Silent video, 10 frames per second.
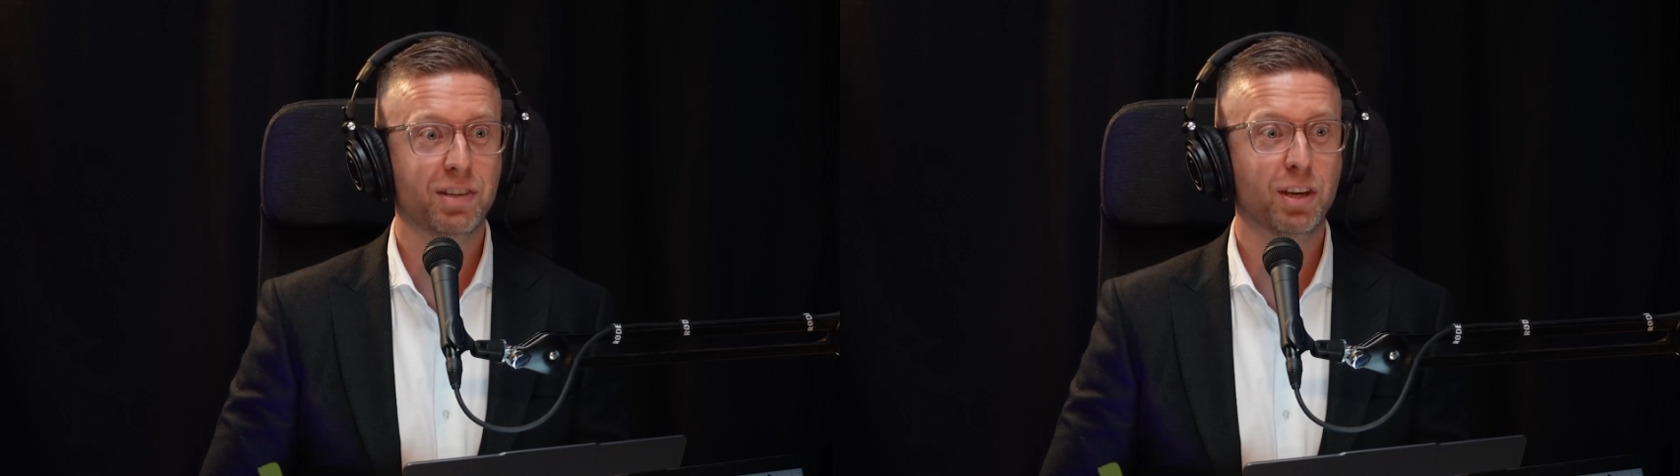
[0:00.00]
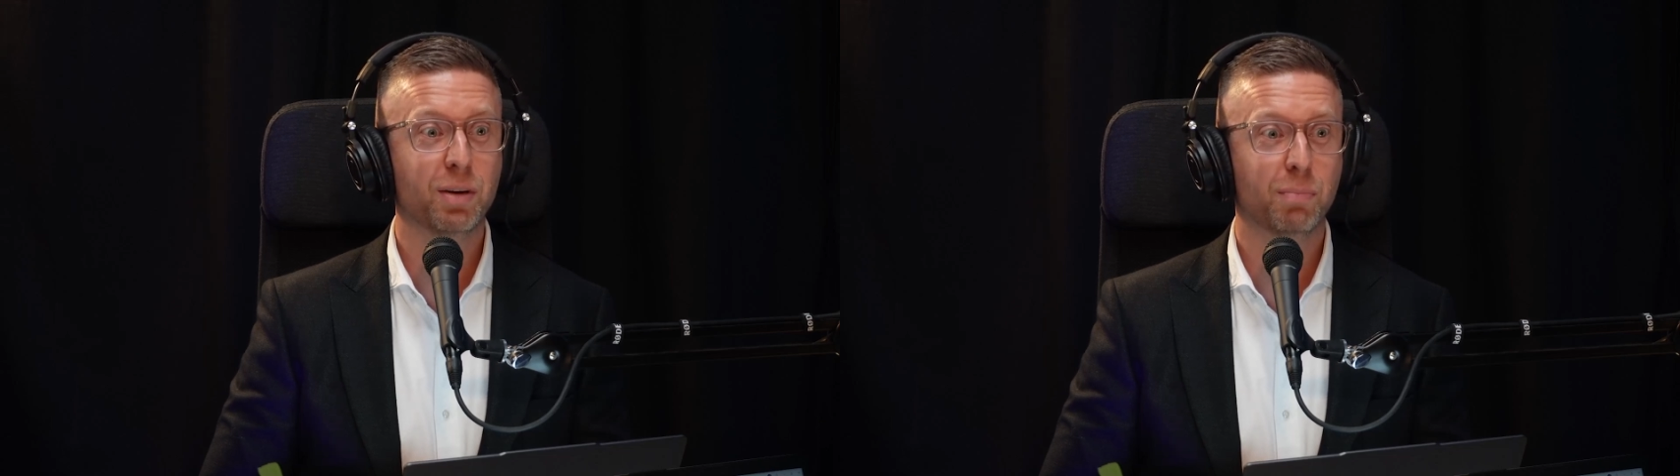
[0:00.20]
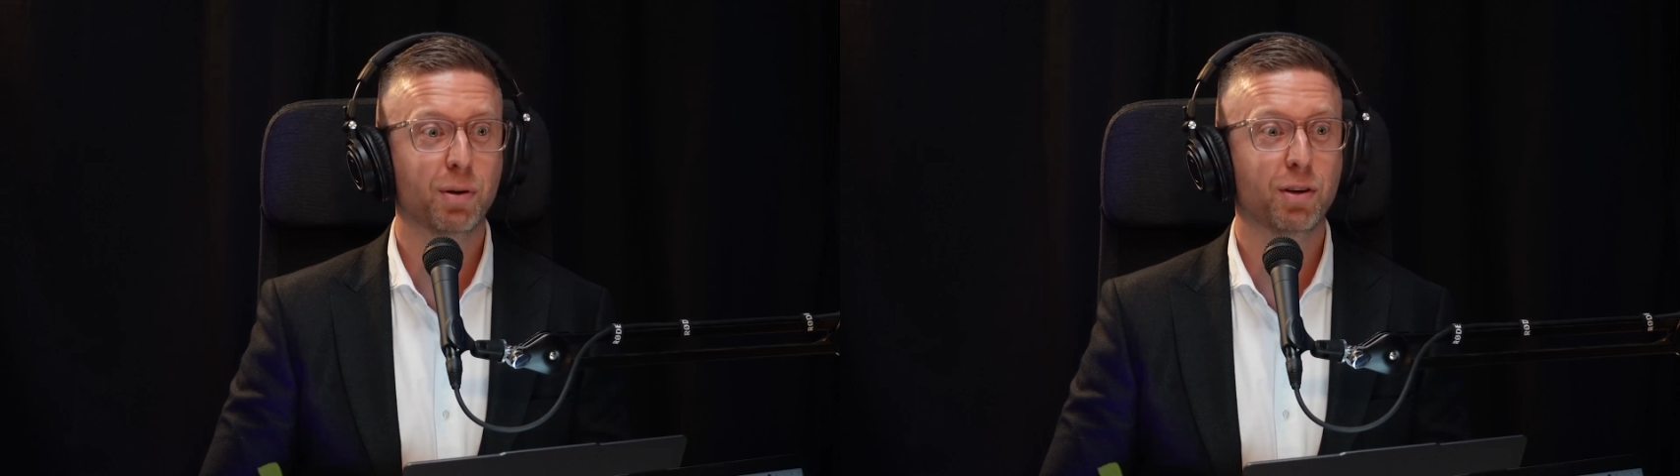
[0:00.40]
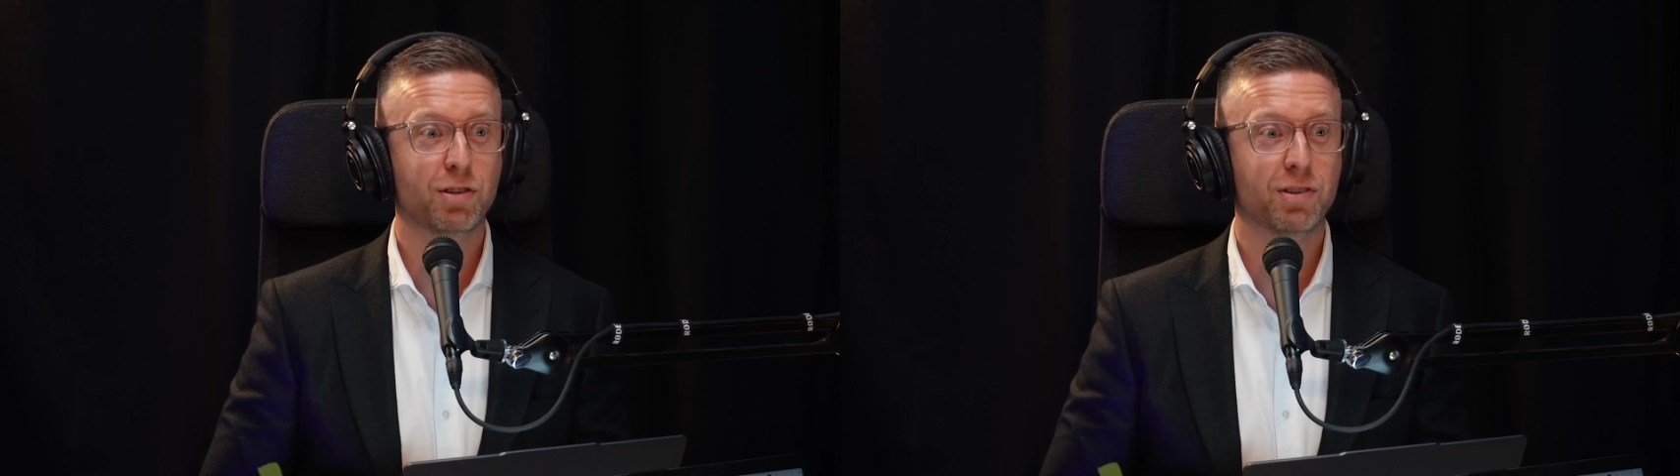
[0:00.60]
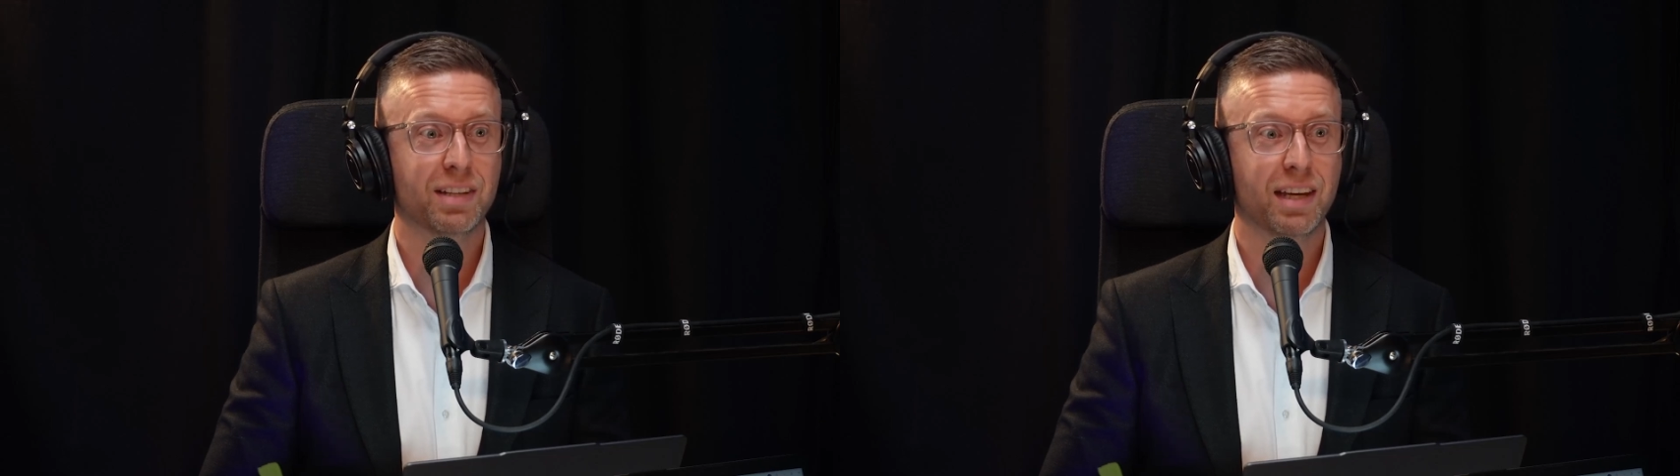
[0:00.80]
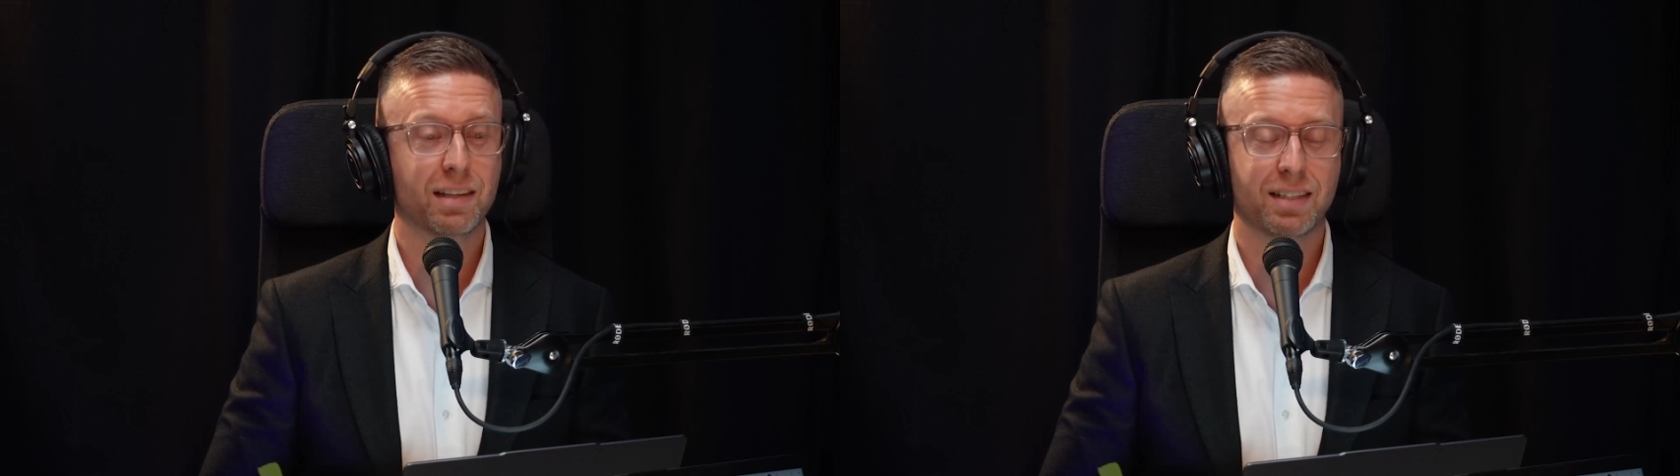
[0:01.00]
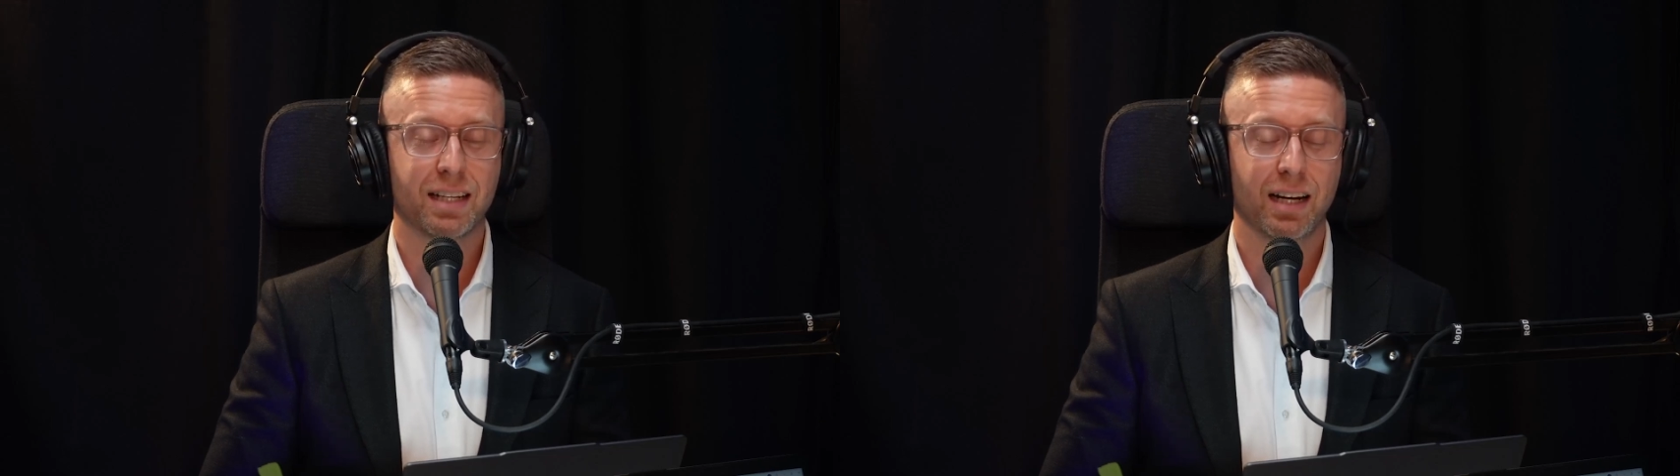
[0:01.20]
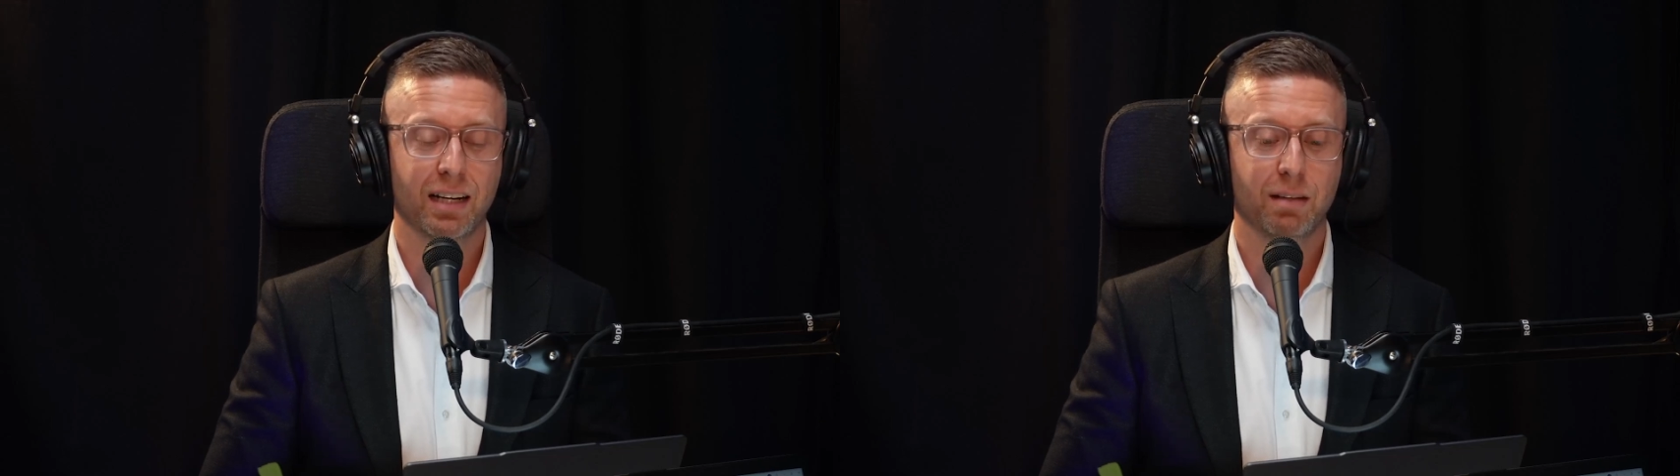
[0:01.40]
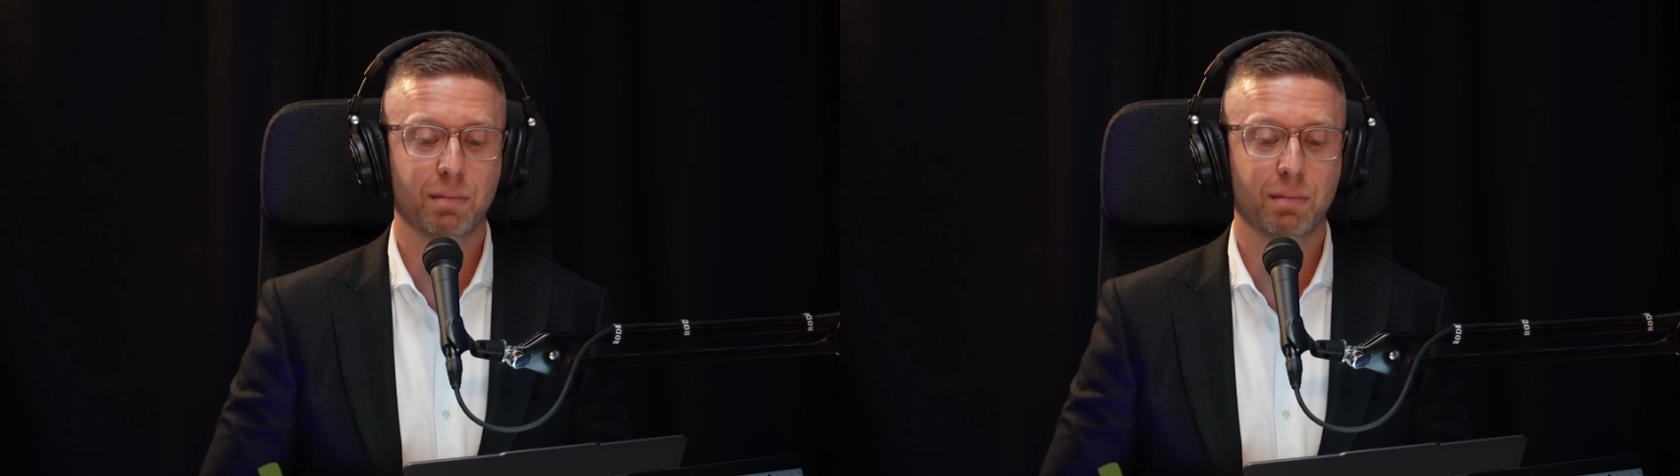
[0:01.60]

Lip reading: that you can purchase to get started,